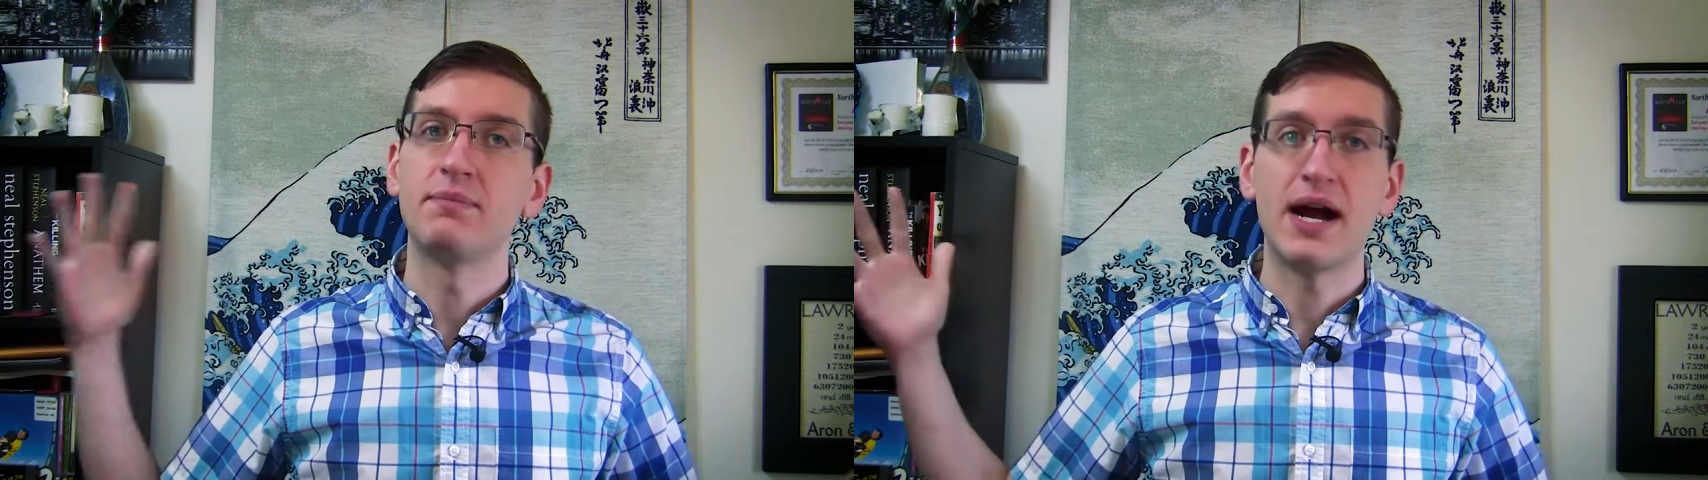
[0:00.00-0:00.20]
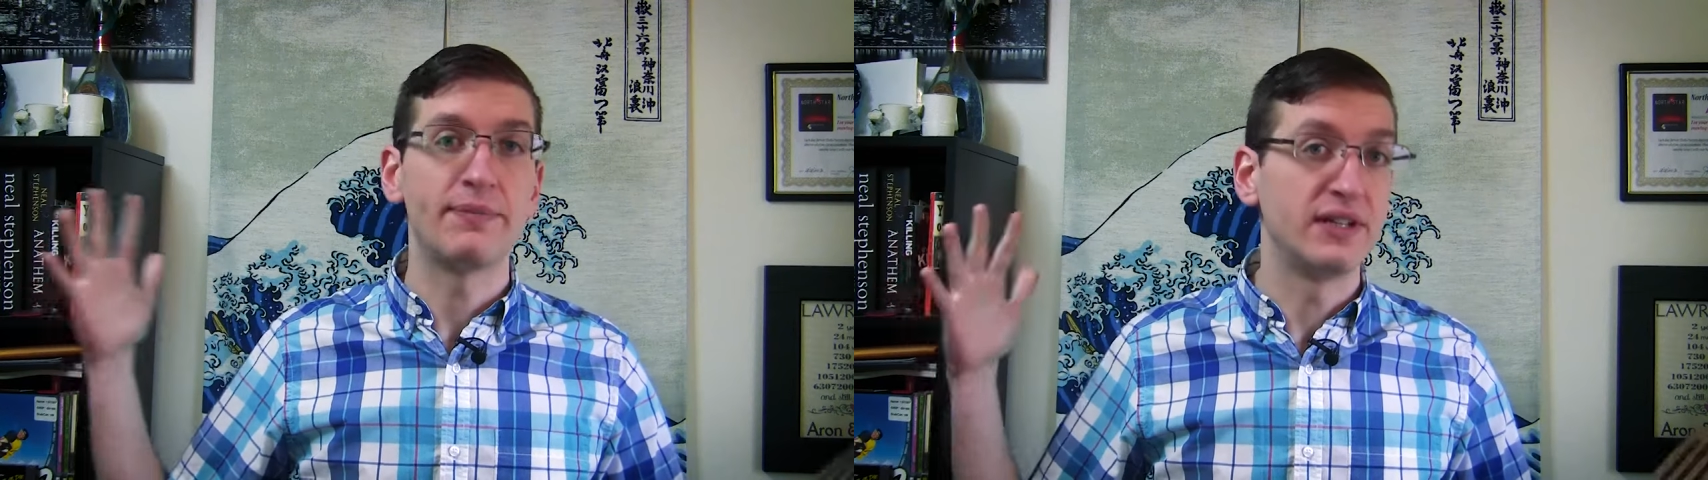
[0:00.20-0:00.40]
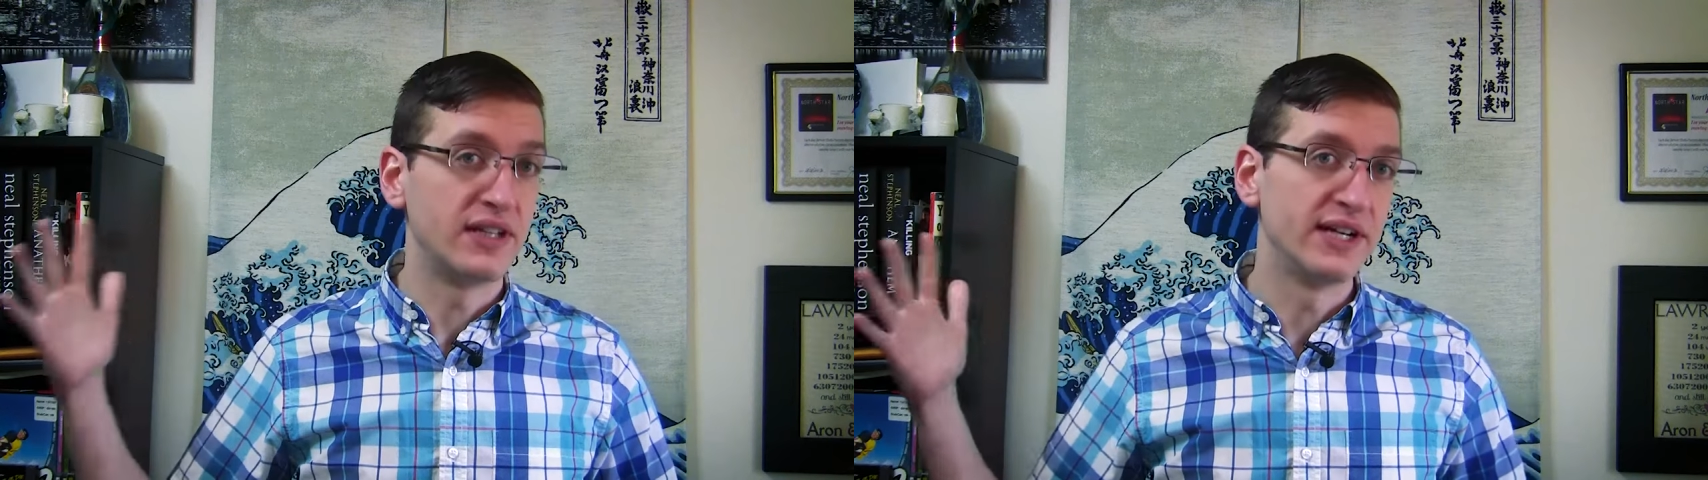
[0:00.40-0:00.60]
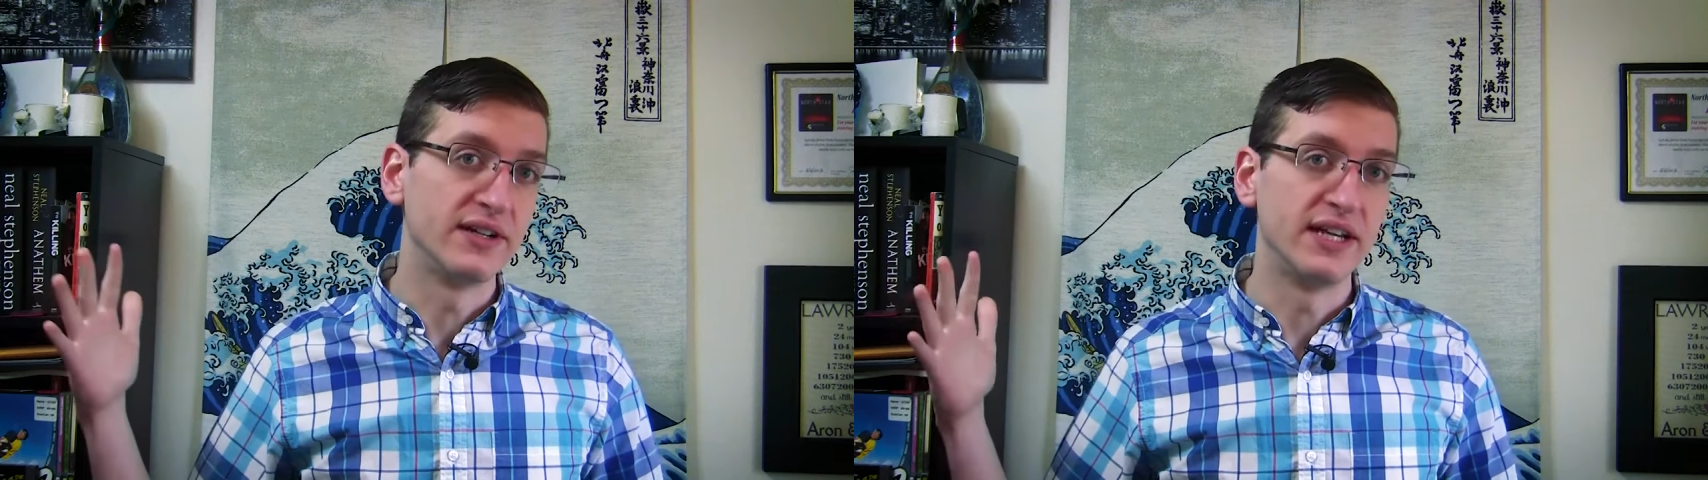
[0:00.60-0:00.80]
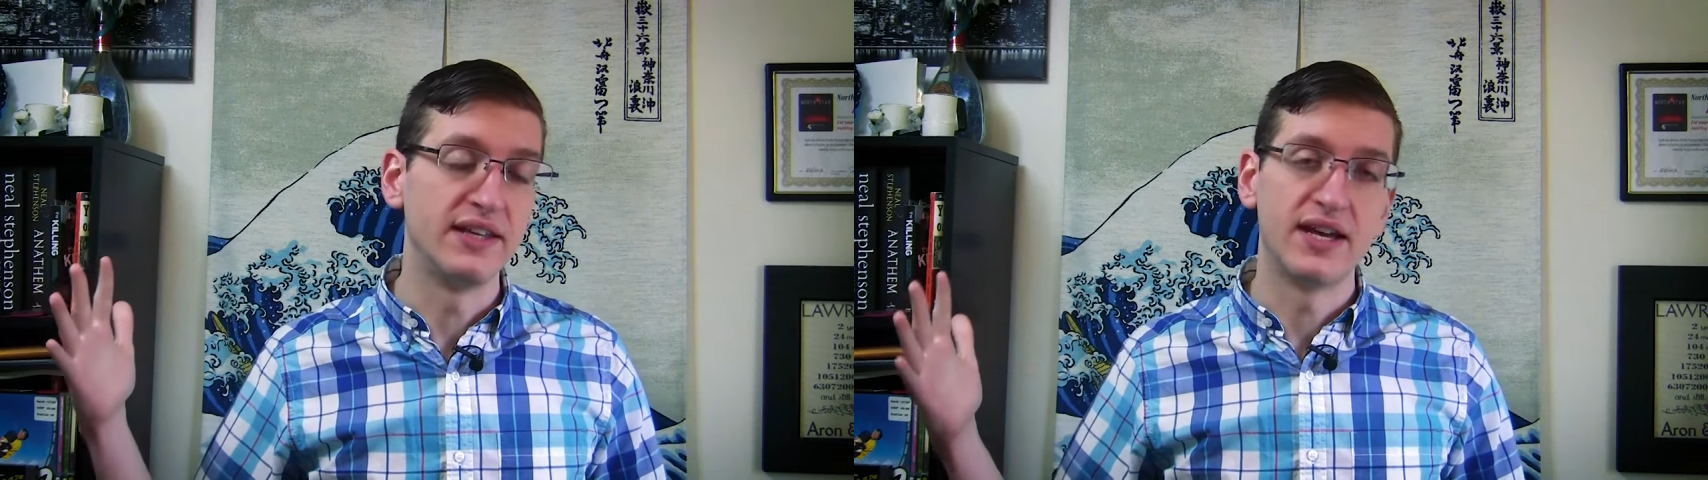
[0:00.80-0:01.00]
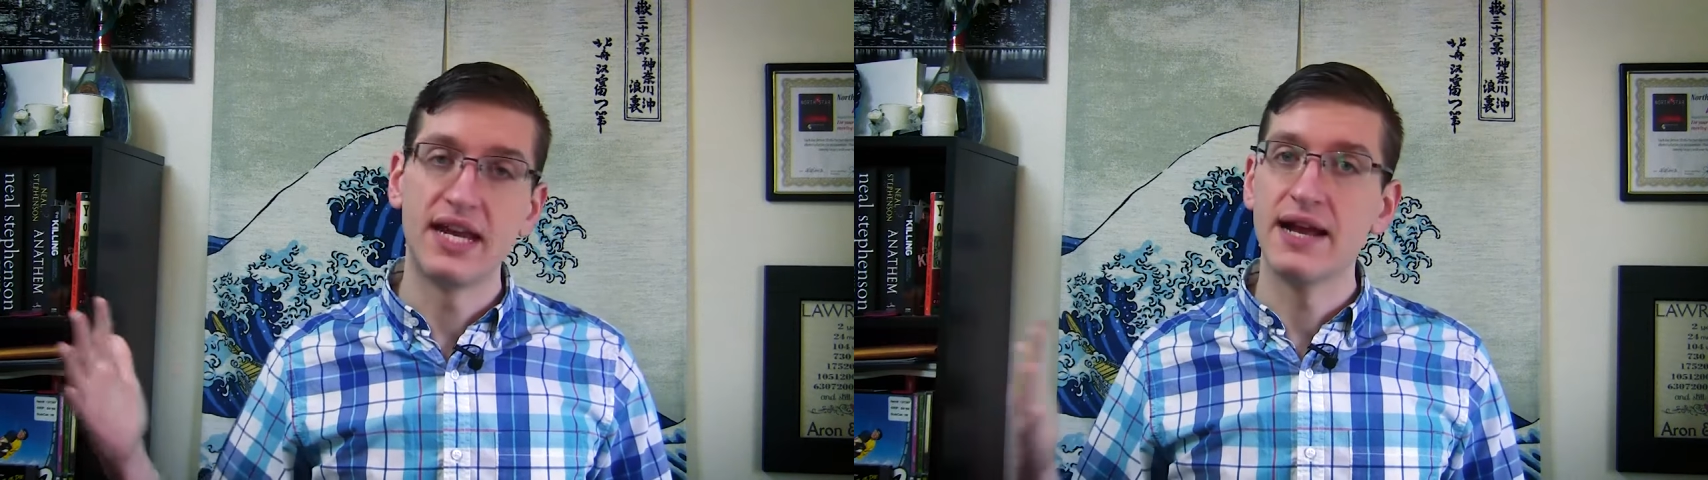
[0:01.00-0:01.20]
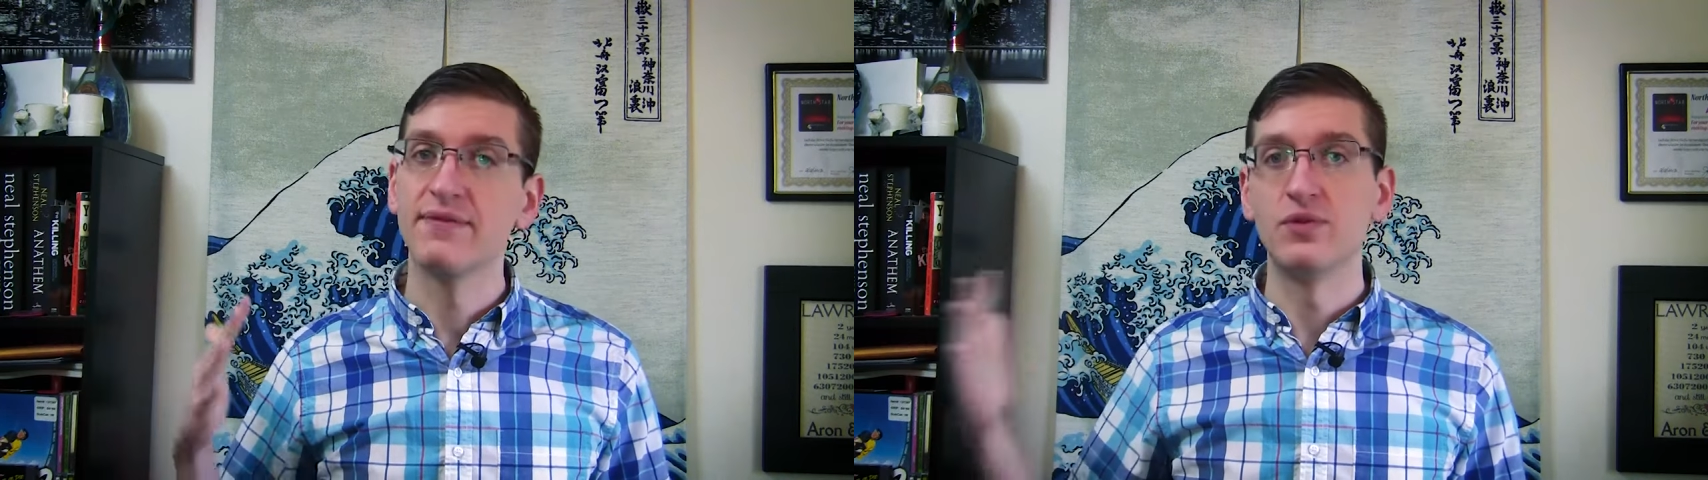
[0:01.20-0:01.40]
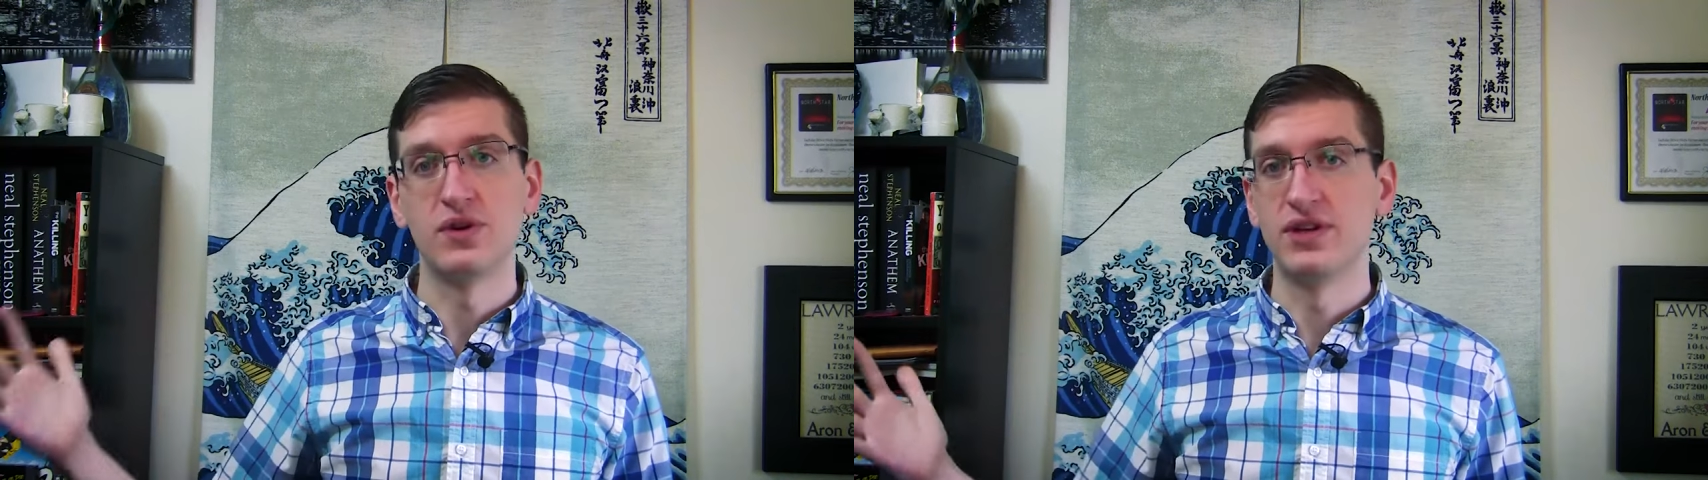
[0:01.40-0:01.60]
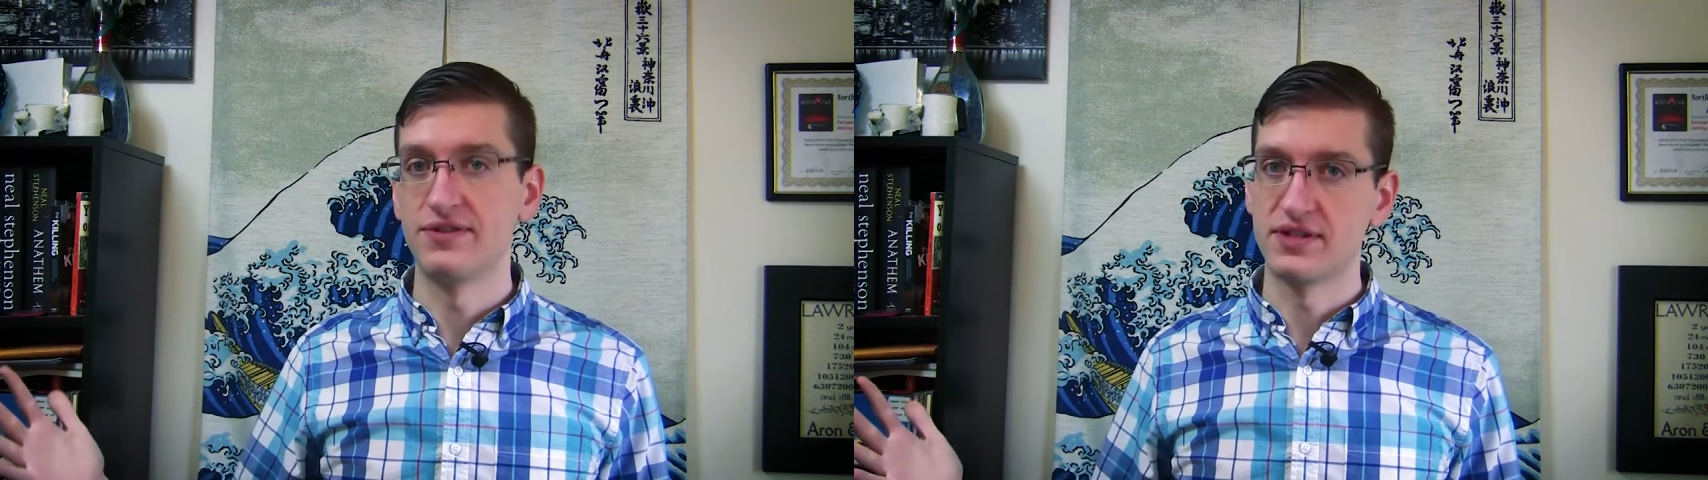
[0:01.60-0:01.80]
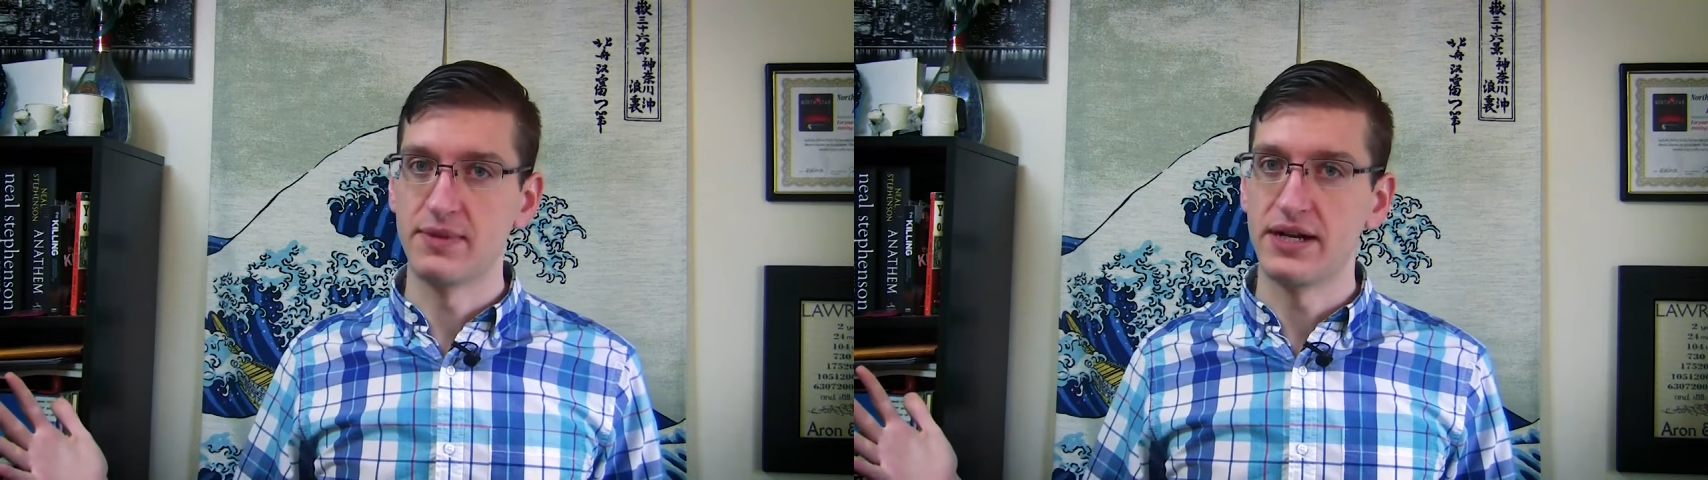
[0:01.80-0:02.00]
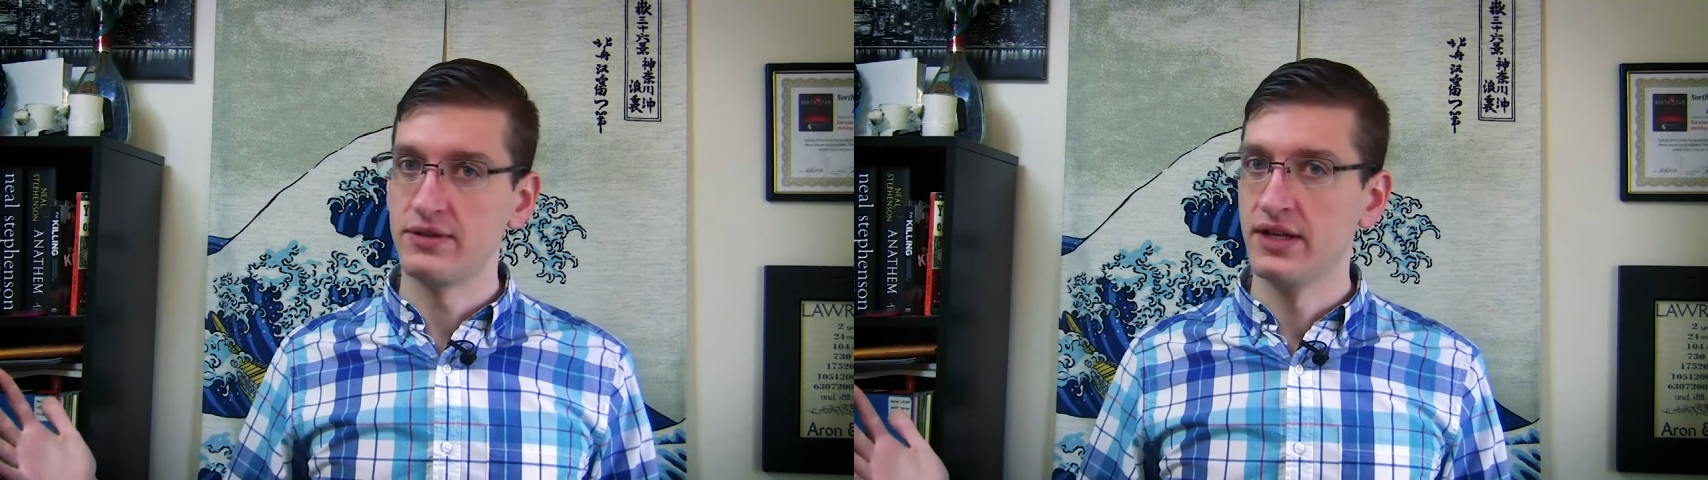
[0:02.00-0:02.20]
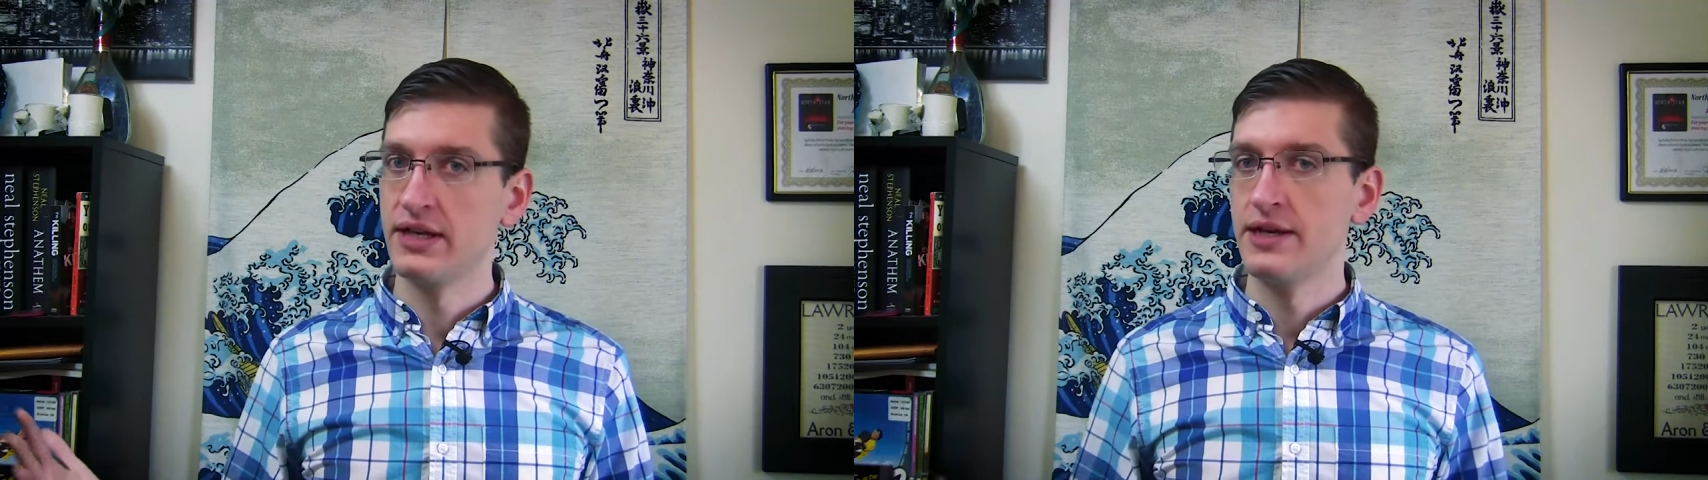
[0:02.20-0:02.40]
popularity that everyone knows about.